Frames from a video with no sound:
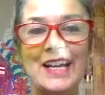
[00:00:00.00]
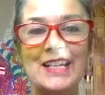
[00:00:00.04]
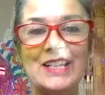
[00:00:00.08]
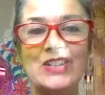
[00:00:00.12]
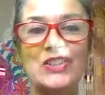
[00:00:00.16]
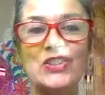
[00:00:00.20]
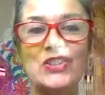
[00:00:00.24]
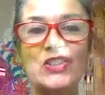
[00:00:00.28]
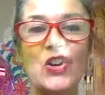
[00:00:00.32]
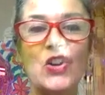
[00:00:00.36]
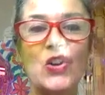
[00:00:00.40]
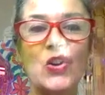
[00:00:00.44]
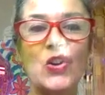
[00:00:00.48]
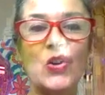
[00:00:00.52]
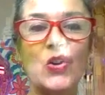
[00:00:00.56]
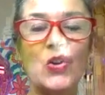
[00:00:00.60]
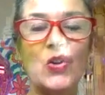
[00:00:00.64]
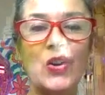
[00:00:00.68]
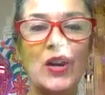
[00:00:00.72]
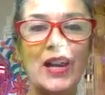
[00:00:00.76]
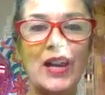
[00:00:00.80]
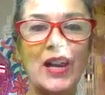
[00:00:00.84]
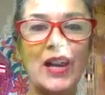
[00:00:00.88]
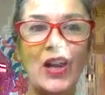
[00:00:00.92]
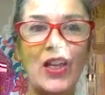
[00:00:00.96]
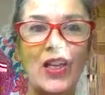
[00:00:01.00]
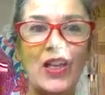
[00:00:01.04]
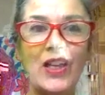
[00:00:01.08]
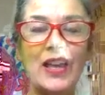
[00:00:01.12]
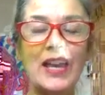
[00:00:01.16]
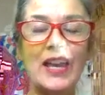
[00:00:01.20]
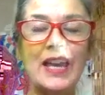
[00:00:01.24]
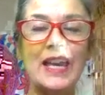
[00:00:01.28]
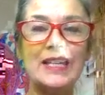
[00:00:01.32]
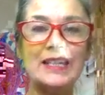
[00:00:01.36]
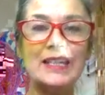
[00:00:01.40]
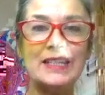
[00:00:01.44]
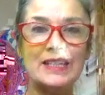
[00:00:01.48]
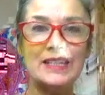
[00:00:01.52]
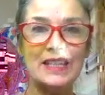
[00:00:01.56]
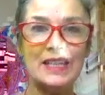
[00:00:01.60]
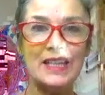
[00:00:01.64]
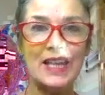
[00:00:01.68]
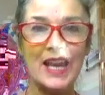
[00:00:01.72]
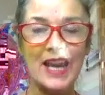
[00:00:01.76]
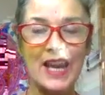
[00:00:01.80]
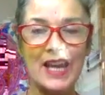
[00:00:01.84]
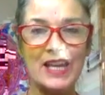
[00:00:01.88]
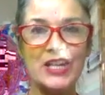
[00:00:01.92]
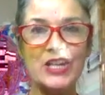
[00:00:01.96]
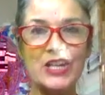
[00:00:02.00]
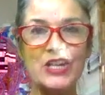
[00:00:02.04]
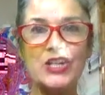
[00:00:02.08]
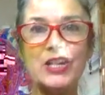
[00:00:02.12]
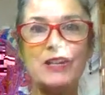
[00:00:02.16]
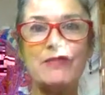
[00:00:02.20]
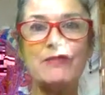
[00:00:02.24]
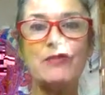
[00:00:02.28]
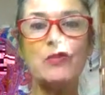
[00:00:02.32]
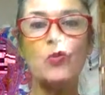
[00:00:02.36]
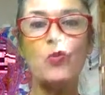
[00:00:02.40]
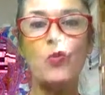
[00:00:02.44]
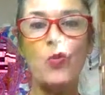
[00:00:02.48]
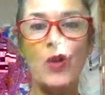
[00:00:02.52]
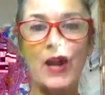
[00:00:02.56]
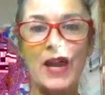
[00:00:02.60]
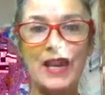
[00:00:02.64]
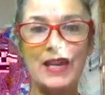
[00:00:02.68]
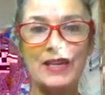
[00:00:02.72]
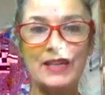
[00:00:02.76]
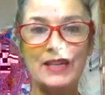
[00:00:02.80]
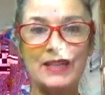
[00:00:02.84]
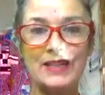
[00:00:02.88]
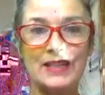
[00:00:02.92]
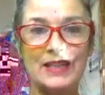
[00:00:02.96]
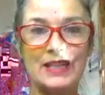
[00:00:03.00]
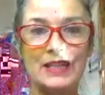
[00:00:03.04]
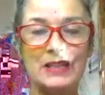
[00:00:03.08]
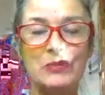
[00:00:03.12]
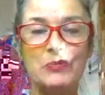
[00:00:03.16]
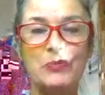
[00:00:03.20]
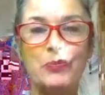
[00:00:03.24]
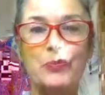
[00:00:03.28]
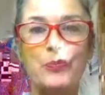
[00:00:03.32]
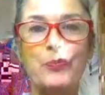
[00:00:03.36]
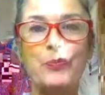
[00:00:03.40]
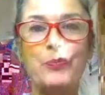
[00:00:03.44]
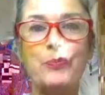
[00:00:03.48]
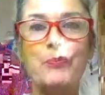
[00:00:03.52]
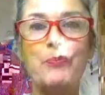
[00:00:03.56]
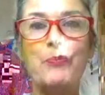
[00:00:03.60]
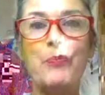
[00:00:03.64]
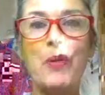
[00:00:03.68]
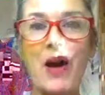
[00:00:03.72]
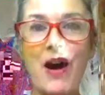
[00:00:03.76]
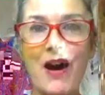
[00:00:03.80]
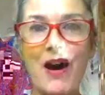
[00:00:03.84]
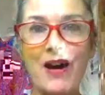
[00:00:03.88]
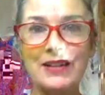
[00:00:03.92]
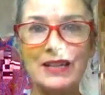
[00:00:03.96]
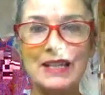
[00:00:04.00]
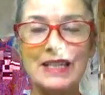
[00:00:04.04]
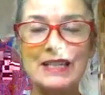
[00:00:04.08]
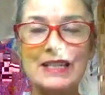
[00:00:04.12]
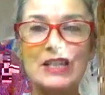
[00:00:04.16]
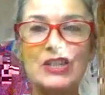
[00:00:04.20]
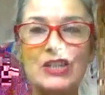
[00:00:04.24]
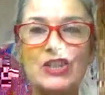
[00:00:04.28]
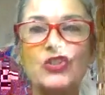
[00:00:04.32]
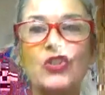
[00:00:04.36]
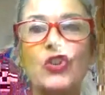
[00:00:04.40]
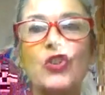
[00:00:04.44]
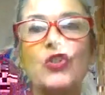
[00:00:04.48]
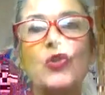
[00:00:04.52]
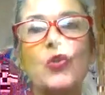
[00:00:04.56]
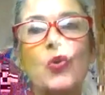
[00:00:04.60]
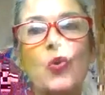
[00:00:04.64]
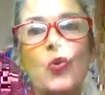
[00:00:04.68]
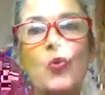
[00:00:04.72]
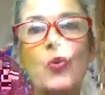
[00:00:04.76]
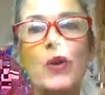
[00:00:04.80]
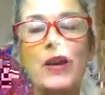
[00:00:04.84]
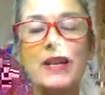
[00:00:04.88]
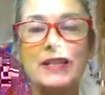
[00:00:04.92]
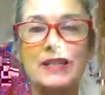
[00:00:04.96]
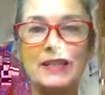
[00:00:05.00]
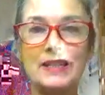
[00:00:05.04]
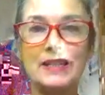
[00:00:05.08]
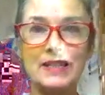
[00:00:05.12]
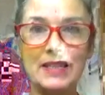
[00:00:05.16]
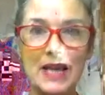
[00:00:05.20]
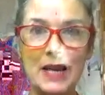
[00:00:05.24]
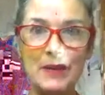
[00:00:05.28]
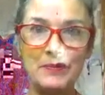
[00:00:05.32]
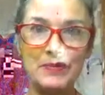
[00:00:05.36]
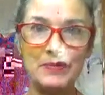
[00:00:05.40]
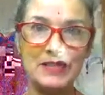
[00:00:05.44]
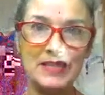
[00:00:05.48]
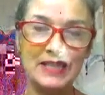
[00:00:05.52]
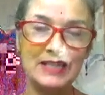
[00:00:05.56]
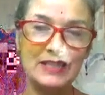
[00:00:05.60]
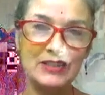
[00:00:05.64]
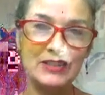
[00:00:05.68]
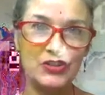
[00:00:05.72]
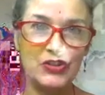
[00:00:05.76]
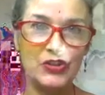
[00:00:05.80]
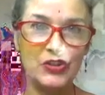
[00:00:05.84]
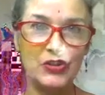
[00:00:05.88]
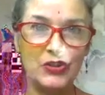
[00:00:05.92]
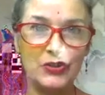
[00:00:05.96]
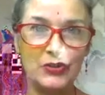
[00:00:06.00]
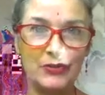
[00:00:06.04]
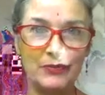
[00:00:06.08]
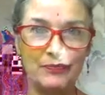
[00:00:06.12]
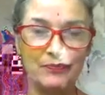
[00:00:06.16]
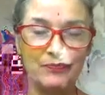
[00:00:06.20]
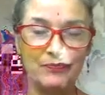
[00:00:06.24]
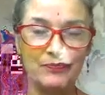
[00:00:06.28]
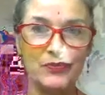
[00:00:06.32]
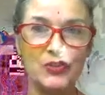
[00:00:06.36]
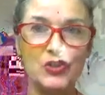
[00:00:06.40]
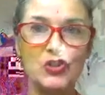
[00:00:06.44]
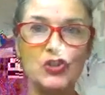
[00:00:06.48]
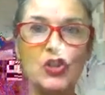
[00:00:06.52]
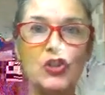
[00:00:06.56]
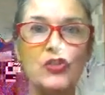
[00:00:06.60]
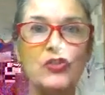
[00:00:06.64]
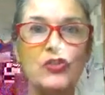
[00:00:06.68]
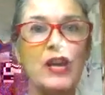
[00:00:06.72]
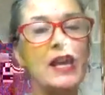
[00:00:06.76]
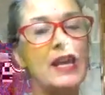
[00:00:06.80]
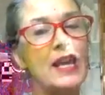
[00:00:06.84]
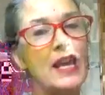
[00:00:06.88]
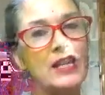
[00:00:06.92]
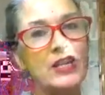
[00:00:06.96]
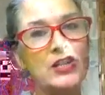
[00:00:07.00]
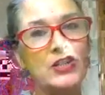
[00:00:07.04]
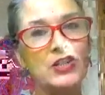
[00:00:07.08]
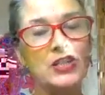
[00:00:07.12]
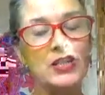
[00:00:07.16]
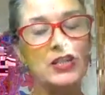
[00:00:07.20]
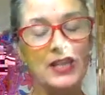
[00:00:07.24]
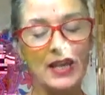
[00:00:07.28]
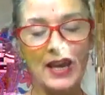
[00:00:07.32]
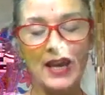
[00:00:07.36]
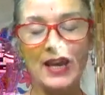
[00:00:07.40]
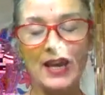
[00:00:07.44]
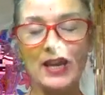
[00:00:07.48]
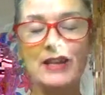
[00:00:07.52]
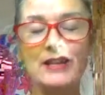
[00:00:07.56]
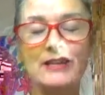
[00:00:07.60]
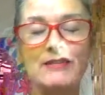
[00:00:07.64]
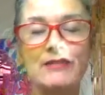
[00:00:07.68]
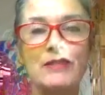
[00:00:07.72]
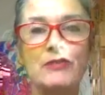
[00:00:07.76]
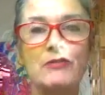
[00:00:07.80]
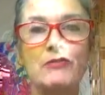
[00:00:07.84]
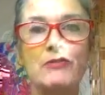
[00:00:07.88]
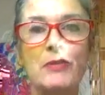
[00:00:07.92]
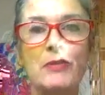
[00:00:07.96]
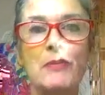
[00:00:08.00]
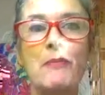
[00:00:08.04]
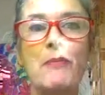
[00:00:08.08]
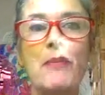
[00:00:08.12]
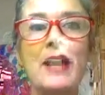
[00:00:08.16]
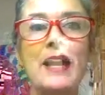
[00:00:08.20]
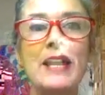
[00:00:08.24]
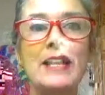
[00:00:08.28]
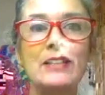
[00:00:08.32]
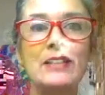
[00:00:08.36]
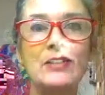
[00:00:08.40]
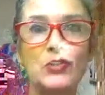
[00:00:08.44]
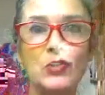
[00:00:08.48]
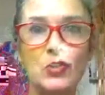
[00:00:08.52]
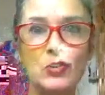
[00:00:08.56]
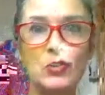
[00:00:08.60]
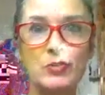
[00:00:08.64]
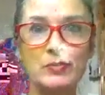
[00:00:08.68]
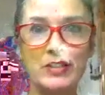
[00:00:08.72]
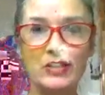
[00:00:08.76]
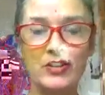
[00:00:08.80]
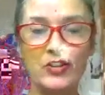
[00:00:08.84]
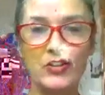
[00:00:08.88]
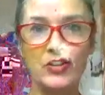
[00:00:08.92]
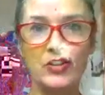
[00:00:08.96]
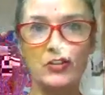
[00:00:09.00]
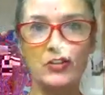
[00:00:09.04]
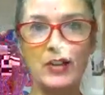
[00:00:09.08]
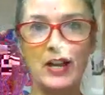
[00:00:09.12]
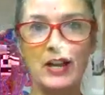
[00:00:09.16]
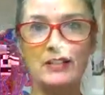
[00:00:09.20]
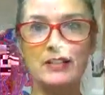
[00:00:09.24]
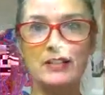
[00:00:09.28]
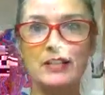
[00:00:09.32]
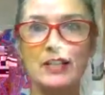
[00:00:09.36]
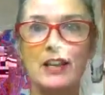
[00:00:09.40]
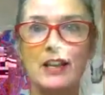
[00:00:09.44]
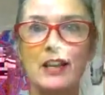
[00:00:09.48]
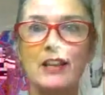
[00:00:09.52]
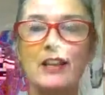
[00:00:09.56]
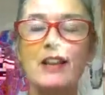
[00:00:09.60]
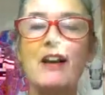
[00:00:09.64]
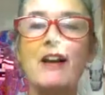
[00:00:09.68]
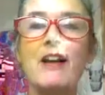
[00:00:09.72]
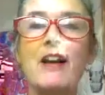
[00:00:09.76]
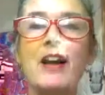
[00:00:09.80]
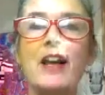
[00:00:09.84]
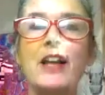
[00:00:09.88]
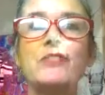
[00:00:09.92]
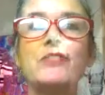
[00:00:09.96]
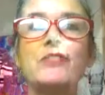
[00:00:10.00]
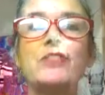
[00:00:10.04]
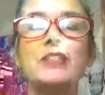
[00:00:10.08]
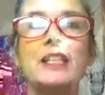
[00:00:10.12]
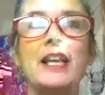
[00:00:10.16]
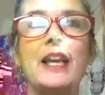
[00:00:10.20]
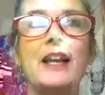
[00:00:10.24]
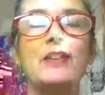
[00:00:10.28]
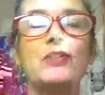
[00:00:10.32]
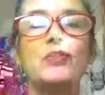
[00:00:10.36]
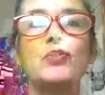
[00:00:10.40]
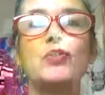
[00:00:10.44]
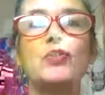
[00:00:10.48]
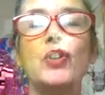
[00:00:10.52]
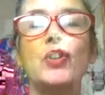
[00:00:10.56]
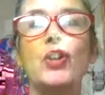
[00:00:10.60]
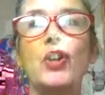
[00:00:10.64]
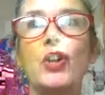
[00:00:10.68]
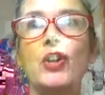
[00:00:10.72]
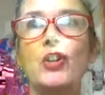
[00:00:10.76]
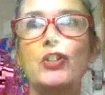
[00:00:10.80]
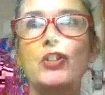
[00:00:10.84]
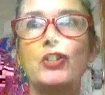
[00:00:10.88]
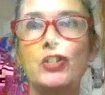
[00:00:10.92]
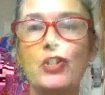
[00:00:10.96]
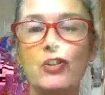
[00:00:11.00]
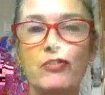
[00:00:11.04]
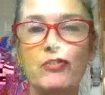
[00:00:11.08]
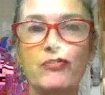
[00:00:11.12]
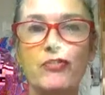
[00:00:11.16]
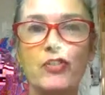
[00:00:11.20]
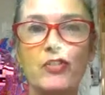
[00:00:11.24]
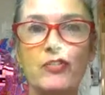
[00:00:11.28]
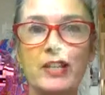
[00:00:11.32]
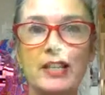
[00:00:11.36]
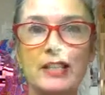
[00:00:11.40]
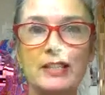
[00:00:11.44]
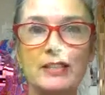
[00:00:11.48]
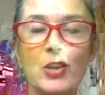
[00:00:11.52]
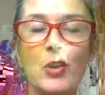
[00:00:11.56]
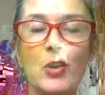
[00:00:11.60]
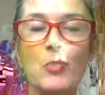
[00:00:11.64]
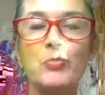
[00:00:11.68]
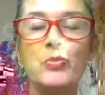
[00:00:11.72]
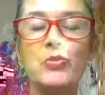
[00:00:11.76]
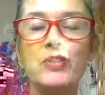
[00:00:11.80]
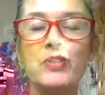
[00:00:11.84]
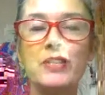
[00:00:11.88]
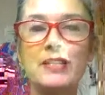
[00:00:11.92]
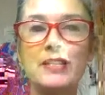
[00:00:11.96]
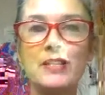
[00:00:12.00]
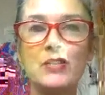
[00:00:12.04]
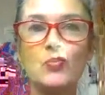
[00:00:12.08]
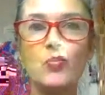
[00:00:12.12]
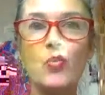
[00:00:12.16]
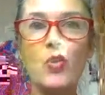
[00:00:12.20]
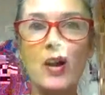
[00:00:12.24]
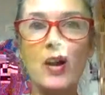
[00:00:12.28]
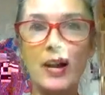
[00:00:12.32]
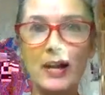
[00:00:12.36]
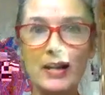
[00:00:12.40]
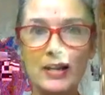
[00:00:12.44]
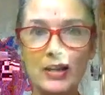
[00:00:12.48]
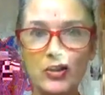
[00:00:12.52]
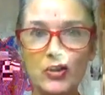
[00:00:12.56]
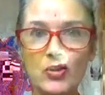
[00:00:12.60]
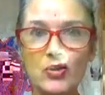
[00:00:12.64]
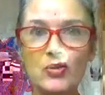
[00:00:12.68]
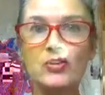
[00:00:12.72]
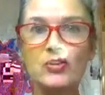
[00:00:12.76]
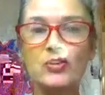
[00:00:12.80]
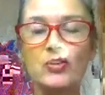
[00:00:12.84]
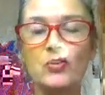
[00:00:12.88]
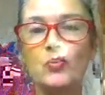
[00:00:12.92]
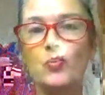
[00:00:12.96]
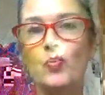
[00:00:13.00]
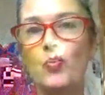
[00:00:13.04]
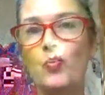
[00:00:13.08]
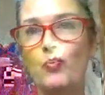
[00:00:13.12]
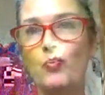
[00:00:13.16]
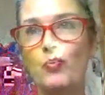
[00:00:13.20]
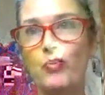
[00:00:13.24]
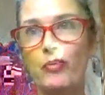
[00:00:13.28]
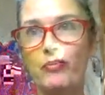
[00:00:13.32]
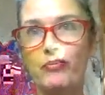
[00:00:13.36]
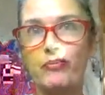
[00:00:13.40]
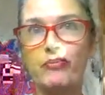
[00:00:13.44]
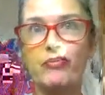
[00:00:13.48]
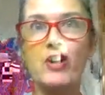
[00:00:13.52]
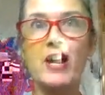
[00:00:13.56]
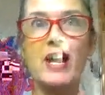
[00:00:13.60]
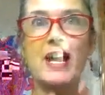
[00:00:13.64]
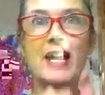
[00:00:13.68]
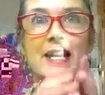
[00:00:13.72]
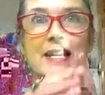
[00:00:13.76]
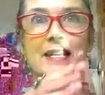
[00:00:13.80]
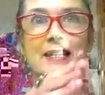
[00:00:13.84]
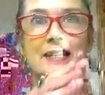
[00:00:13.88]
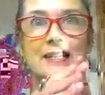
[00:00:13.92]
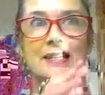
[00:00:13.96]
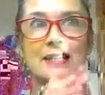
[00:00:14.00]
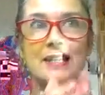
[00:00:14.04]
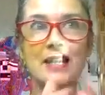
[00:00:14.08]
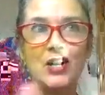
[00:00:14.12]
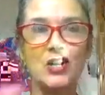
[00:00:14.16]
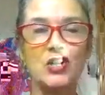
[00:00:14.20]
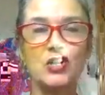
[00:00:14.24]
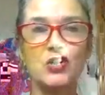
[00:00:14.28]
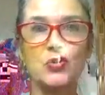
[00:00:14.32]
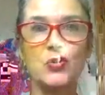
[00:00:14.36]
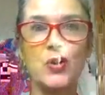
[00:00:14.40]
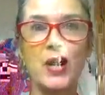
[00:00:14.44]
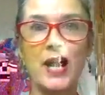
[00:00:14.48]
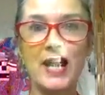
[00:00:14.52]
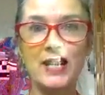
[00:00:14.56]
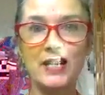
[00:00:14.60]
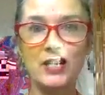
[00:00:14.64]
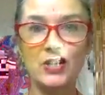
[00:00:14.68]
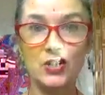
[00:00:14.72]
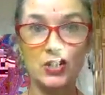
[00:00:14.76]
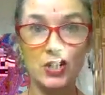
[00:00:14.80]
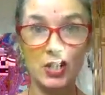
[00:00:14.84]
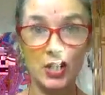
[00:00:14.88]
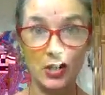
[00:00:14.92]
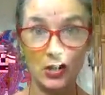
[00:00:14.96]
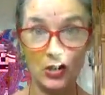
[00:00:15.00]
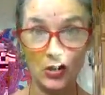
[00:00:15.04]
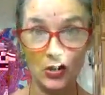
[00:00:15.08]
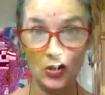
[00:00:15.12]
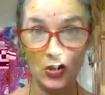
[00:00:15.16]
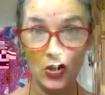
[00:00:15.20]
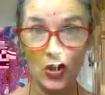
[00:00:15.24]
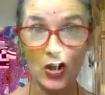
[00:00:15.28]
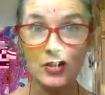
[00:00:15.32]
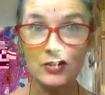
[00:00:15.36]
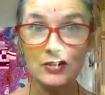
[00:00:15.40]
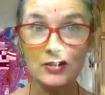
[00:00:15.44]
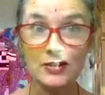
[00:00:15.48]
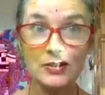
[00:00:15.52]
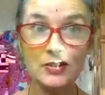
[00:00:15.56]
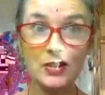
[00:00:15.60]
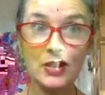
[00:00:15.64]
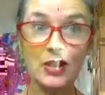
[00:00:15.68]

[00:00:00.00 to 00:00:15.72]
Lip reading: So it's an energy of awareness, but it's not always tapped into. So that energy can remain dormant throughout our lives. And so, for example, this is why I use the phrase sexual energy a lot.